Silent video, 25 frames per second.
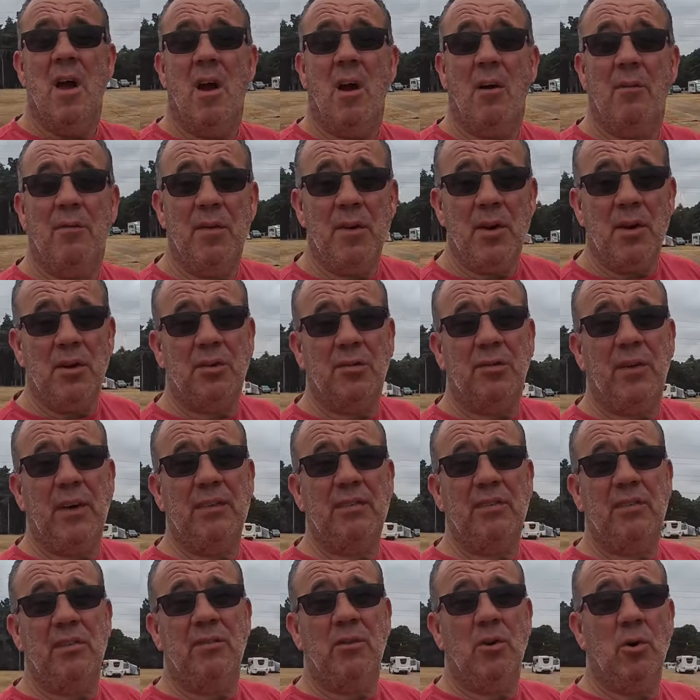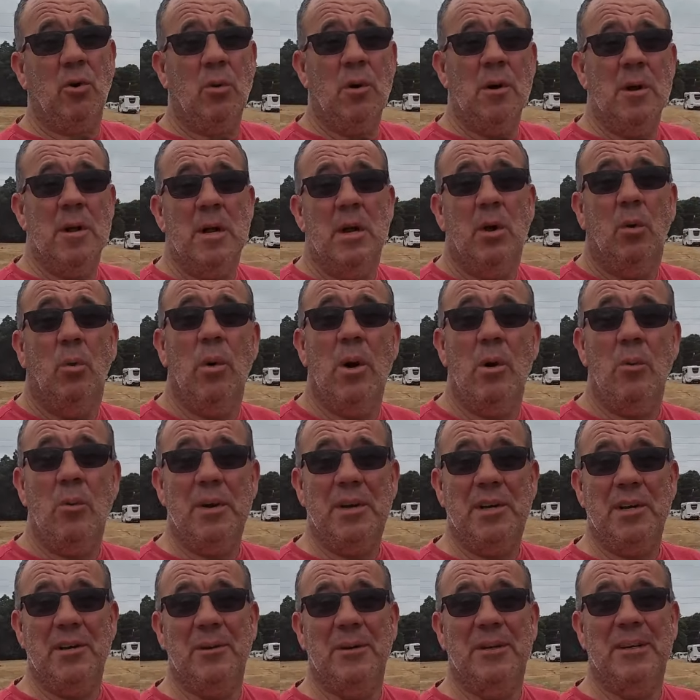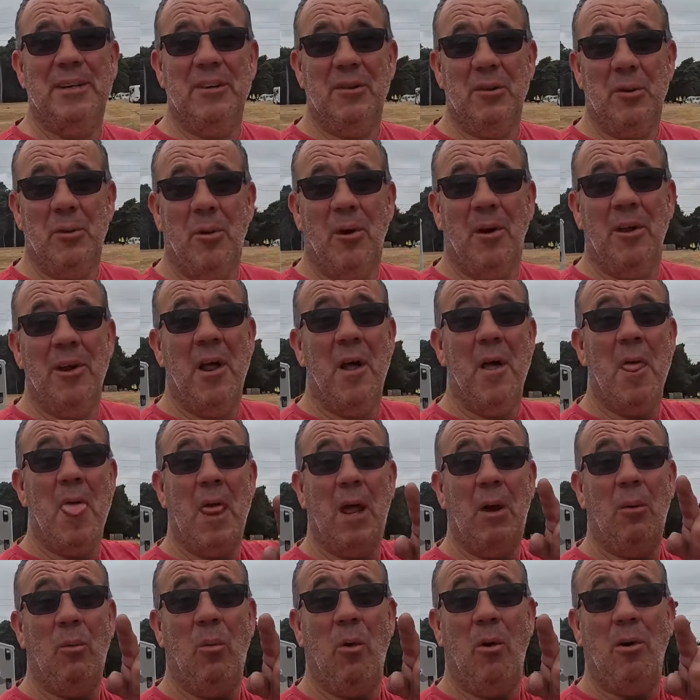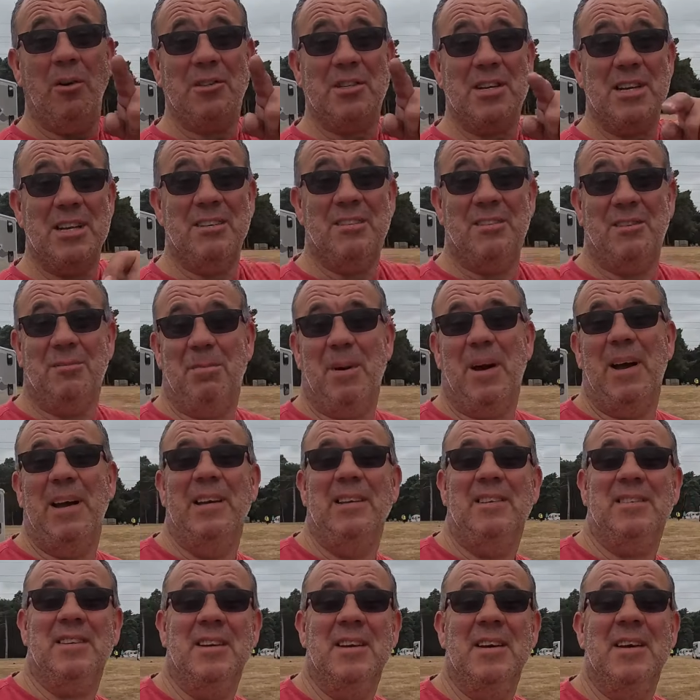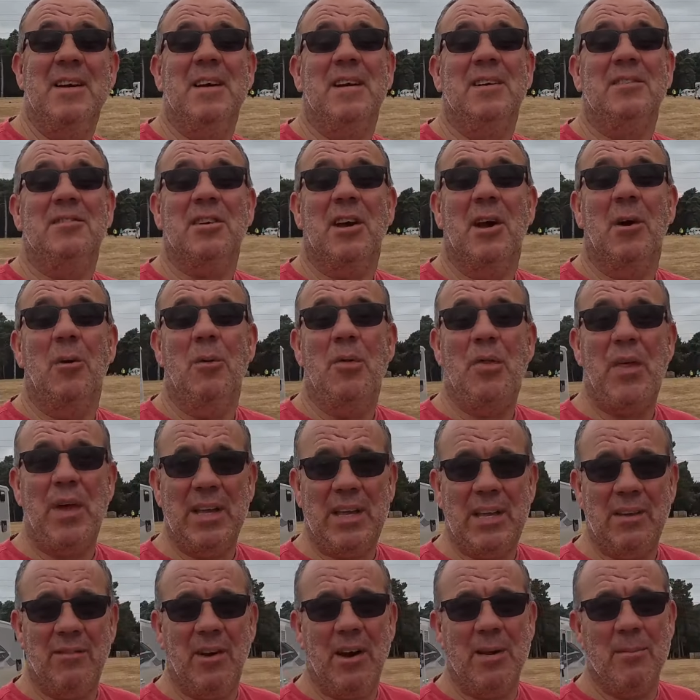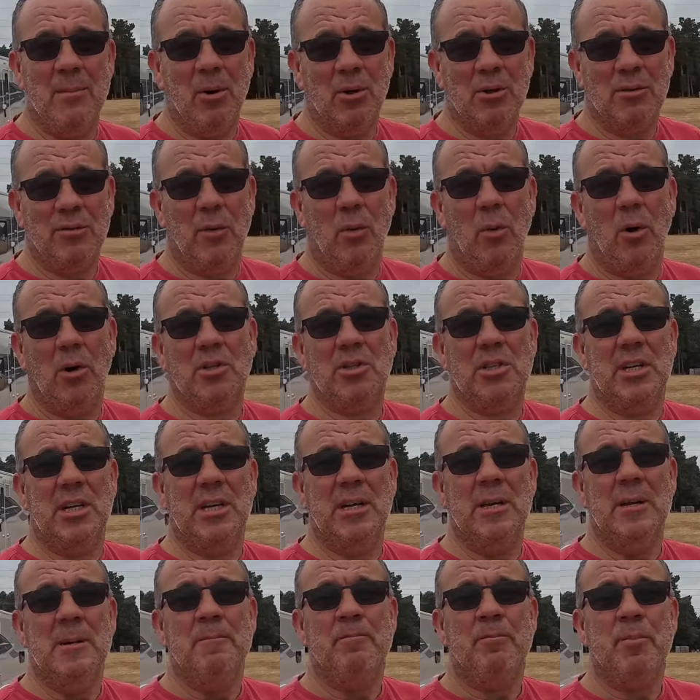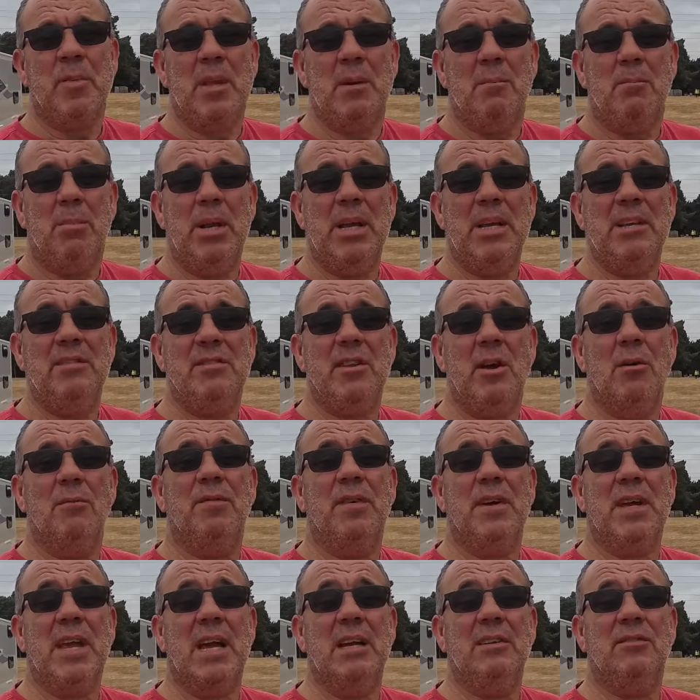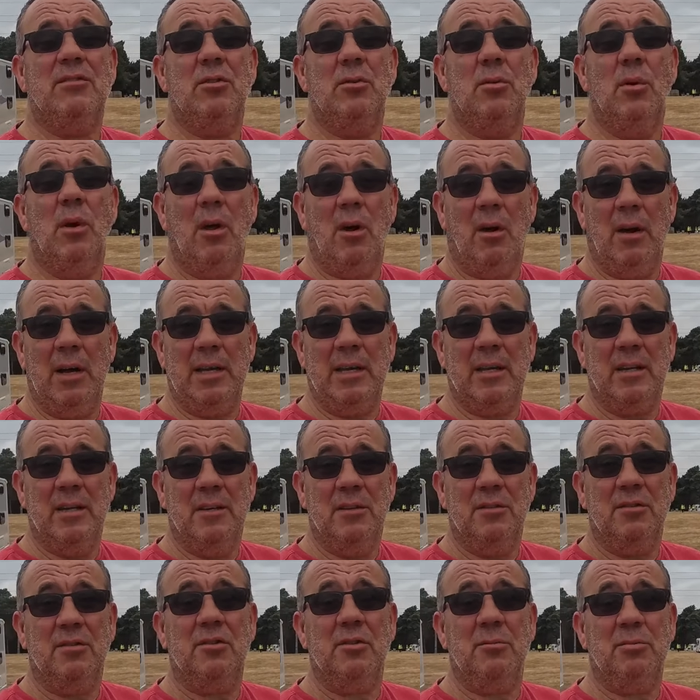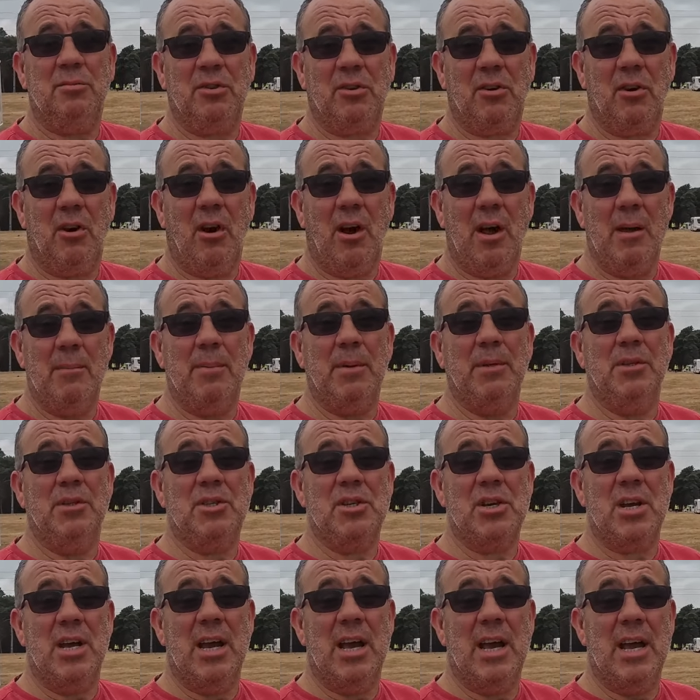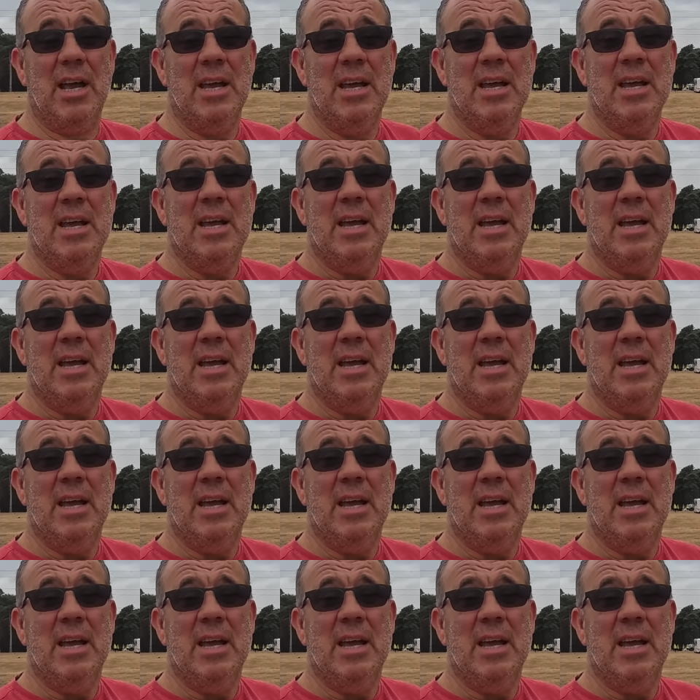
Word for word: our first festival will we do another one watch this space so thank you very much for watching please don't forget to like subscribe and share